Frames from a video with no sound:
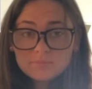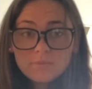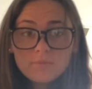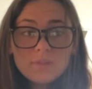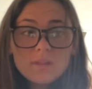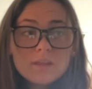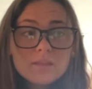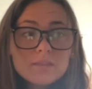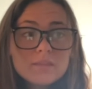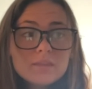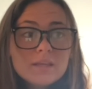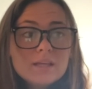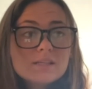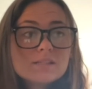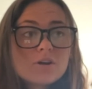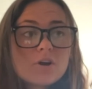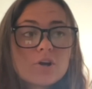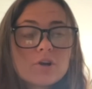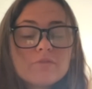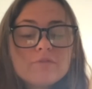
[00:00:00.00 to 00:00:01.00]
these
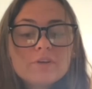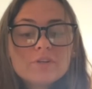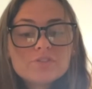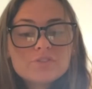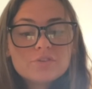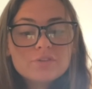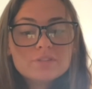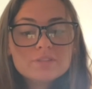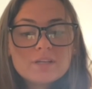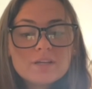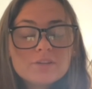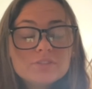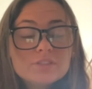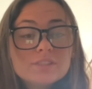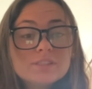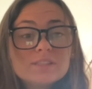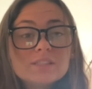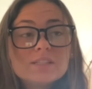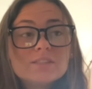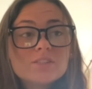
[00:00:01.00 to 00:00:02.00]
artificial
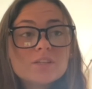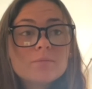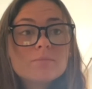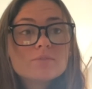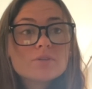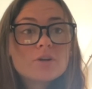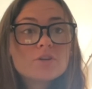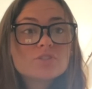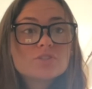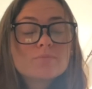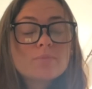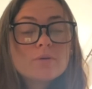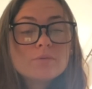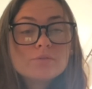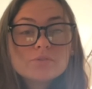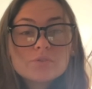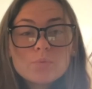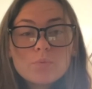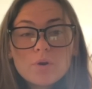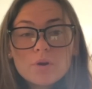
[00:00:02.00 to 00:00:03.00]
intelligence systems are
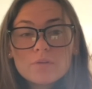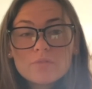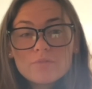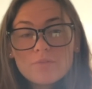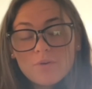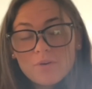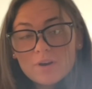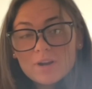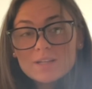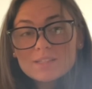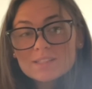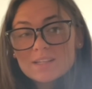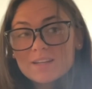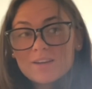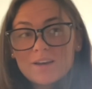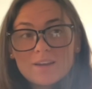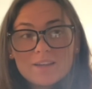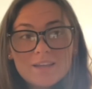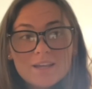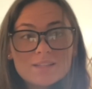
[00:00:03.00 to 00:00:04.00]
supposed to work for us and
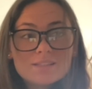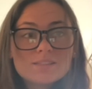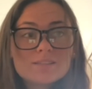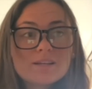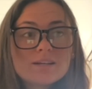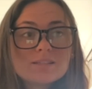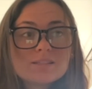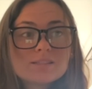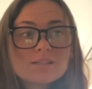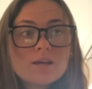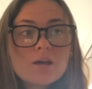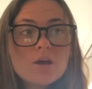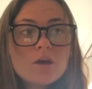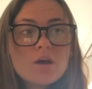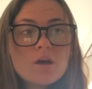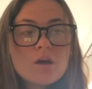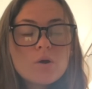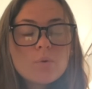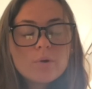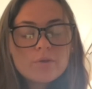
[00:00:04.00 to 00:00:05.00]
not against us,
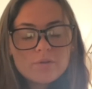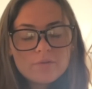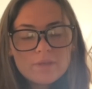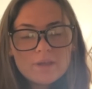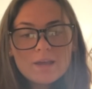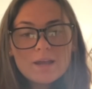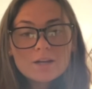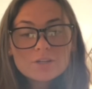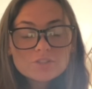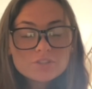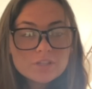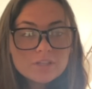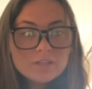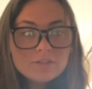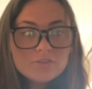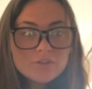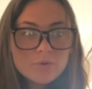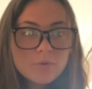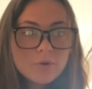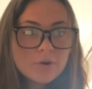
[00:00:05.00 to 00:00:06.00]
whether they actually
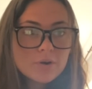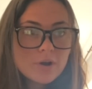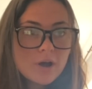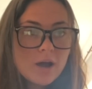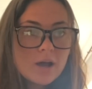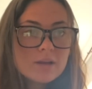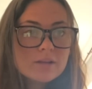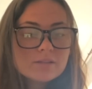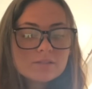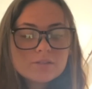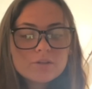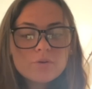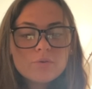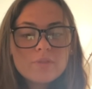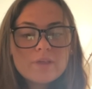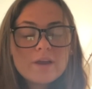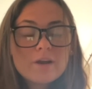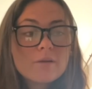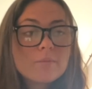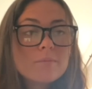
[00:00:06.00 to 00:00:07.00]
do or not. So
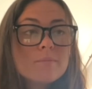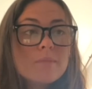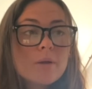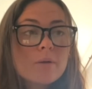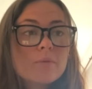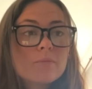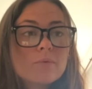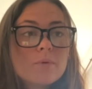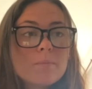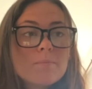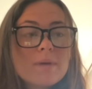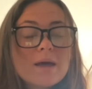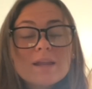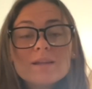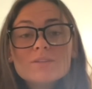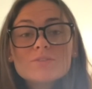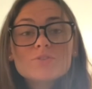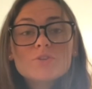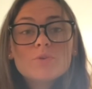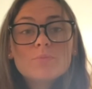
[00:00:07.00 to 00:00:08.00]
they are
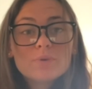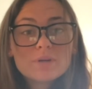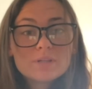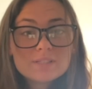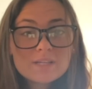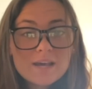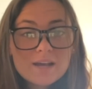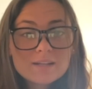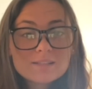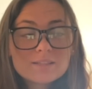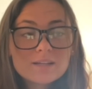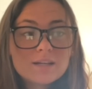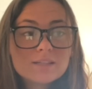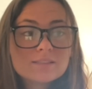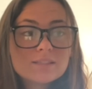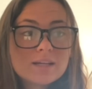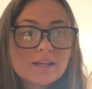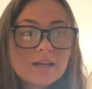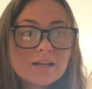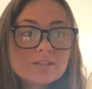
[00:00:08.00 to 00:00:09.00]
meant to protect
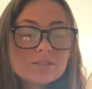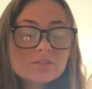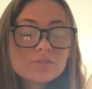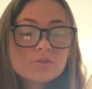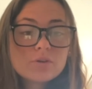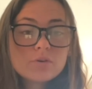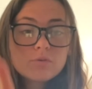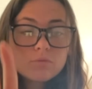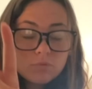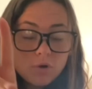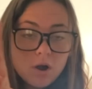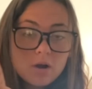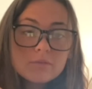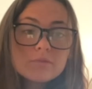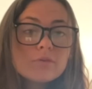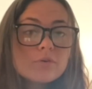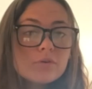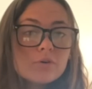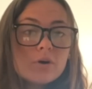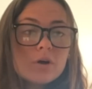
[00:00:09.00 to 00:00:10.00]
us against
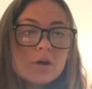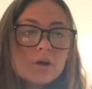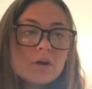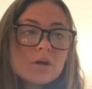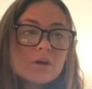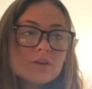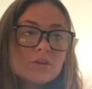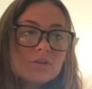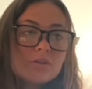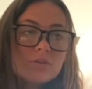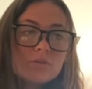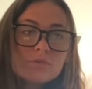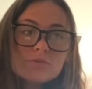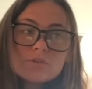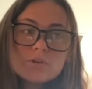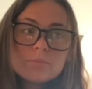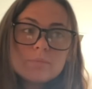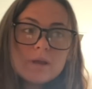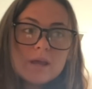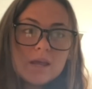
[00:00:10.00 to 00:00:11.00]
wrongful
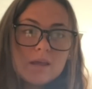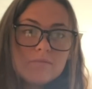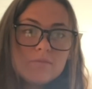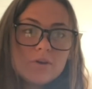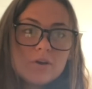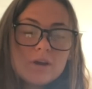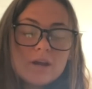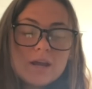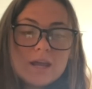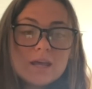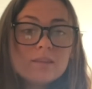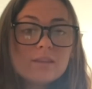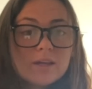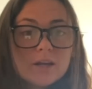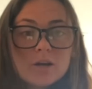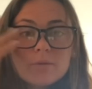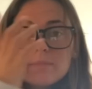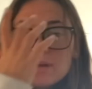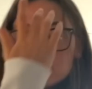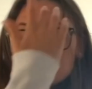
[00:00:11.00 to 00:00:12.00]
user behavior, and they
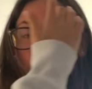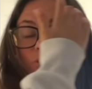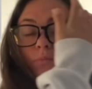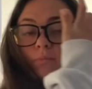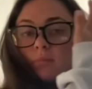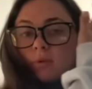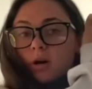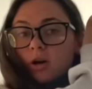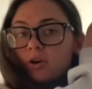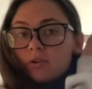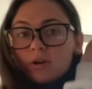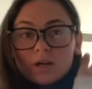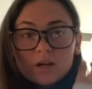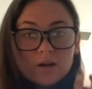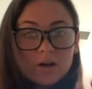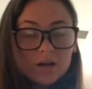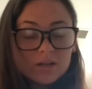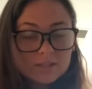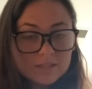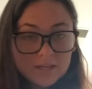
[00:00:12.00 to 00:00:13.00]
are meant to moderate
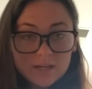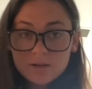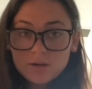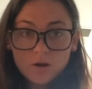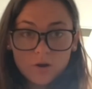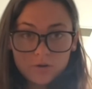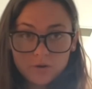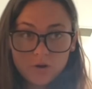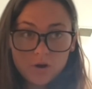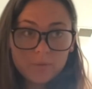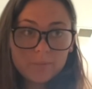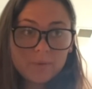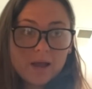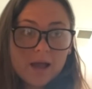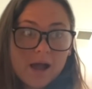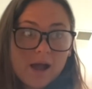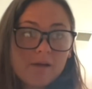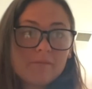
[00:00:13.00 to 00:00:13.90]
content on our behalf.